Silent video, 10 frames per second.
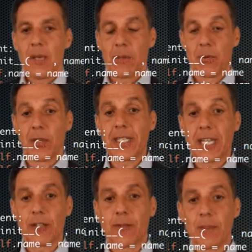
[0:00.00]
Be really
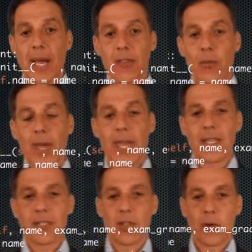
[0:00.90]
careful, by the
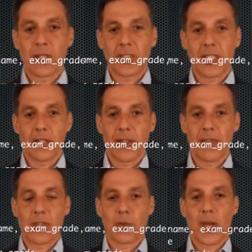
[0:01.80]
way. Notice here that
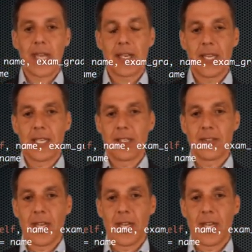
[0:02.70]
the grade is